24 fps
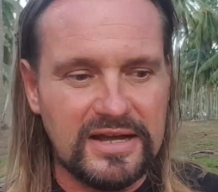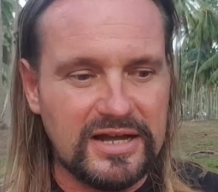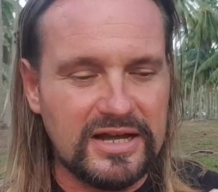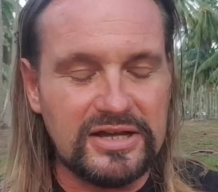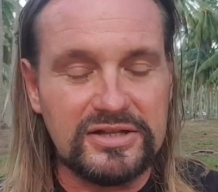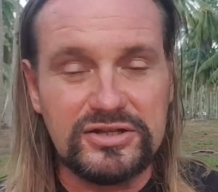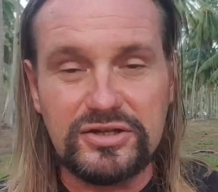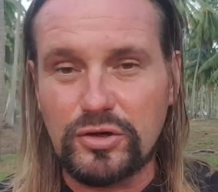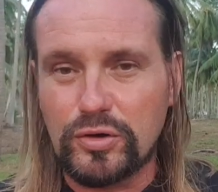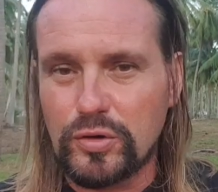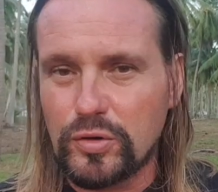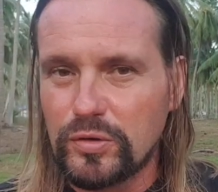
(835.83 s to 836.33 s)

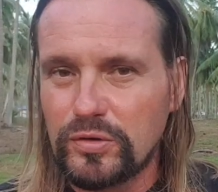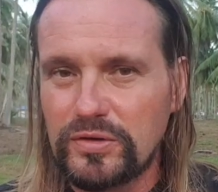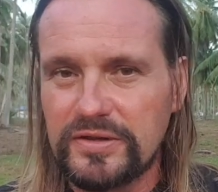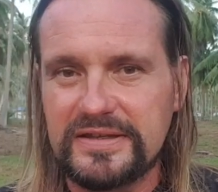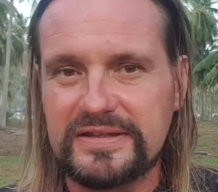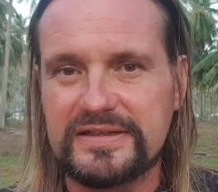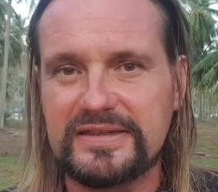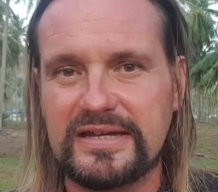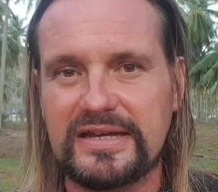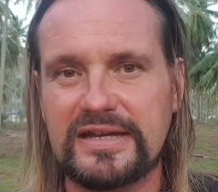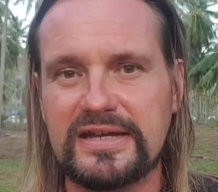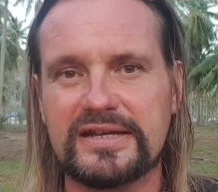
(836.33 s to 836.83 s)
And all
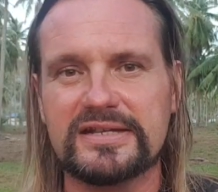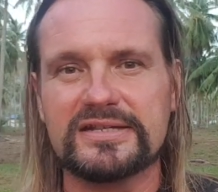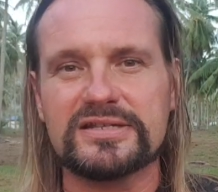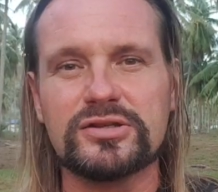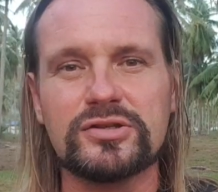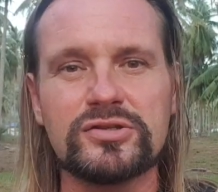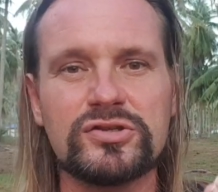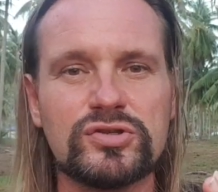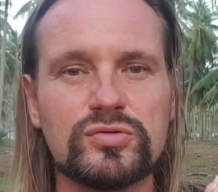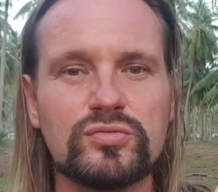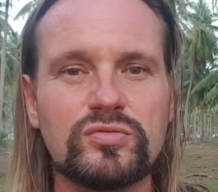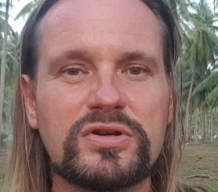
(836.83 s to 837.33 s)
it takes
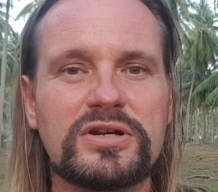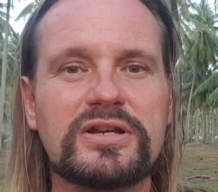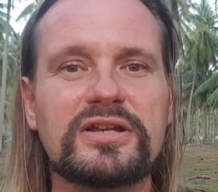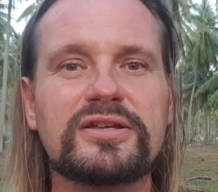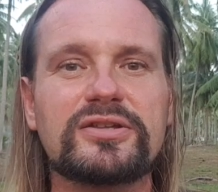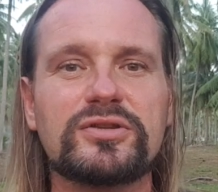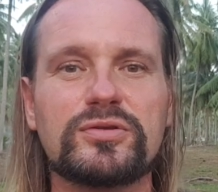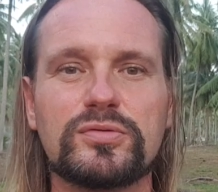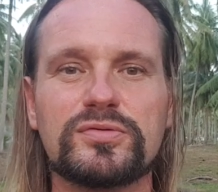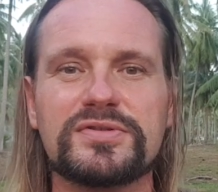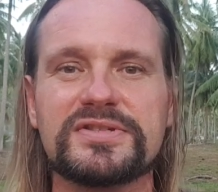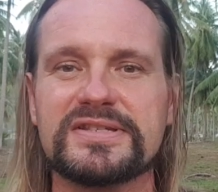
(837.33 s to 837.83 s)
is really
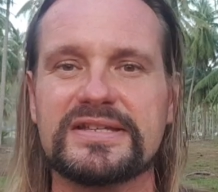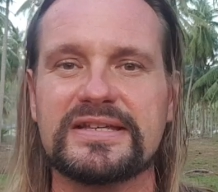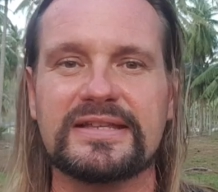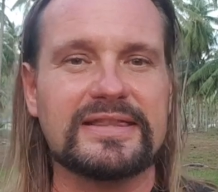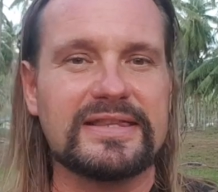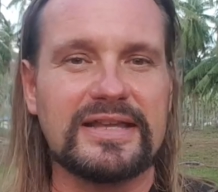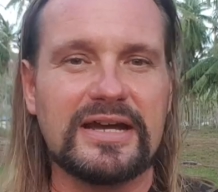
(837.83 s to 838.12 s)
to sit